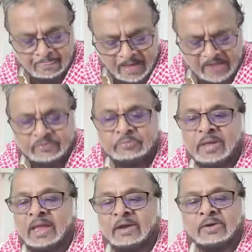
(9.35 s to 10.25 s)
I have with
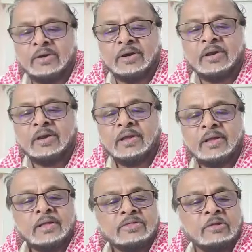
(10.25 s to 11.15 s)
me here
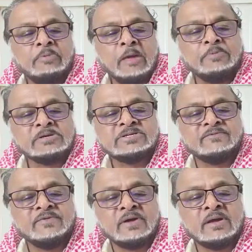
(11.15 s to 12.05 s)
the papers
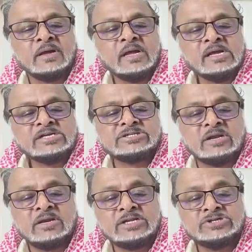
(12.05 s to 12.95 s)
of
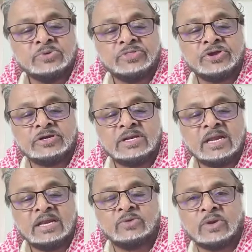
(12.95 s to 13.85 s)
Sunday, June
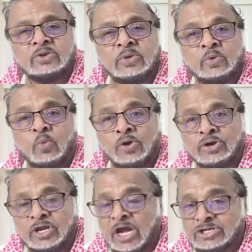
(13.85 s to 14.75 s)
13,
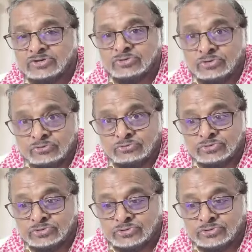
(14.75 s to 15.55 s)
2021, the Kaicho News,